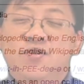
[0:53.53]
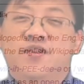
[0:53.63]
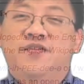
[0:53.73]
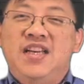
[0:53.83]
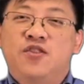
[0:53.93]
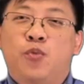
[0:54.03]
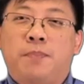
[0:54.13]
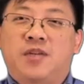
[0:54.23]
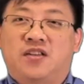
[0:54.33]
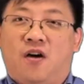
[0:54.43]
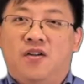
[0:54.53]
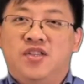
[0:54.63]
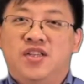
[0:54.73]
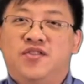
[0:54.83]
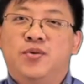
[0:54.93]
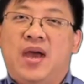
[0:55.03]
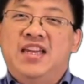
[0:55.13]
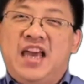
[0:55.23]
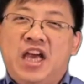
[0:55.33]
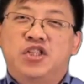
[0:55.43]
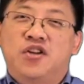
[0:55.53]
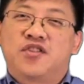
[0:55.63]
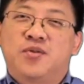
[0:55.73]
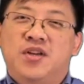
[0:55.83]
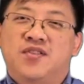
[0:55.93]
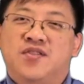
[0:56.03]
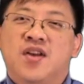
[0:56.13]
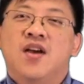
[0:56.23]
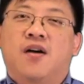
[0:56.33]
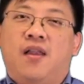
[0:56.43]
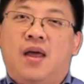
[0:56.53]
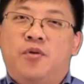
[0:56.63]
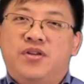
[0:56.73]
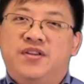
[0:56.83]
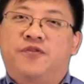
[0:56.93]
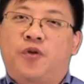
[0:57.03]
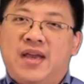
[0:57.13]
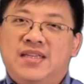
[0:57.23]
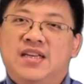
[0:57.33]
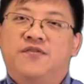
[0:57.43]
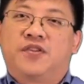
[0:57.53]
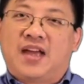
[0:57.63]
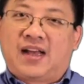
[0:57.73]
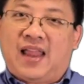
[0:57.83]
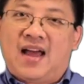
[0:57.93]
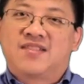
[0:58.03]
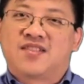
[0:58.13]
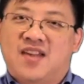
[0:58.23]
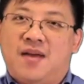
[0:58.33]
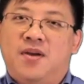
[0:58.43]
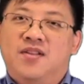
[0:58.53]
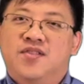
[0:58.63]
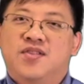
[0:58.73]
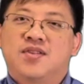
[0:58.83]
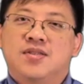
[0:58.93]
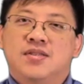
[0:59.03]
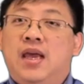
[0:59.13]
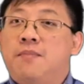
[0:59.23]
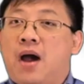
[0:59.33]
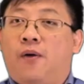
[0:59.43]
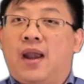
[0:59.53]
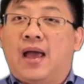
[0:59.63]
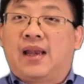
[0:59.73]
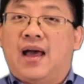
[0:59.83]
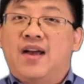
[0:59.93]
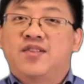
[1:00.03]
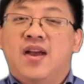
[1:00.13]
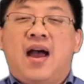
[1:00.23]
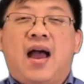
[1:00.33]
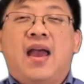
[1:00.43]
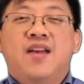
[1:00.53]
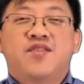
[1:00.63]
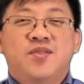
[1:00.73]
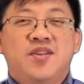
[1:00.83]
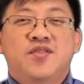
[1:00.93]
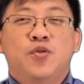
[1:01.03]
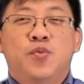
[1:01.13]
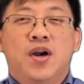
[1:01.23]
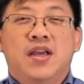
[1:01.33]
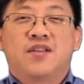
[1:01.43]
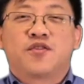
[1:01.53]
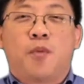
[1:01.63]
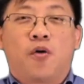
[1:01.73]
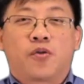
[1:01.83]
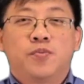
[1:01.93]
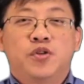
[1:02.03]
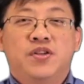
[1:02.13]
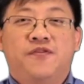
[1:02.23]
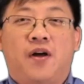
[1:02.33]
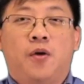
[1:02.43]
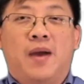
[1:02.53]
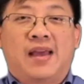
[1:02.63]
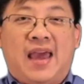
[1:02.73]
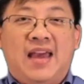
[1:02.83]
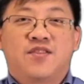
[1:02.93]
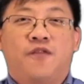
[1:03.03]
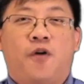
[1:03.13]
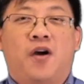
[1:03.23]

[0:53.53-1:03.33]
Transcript: use of these web technologies to engage students' collaborative writing for their class assignments. In my online class, I asked students to work in a small group to develop a case of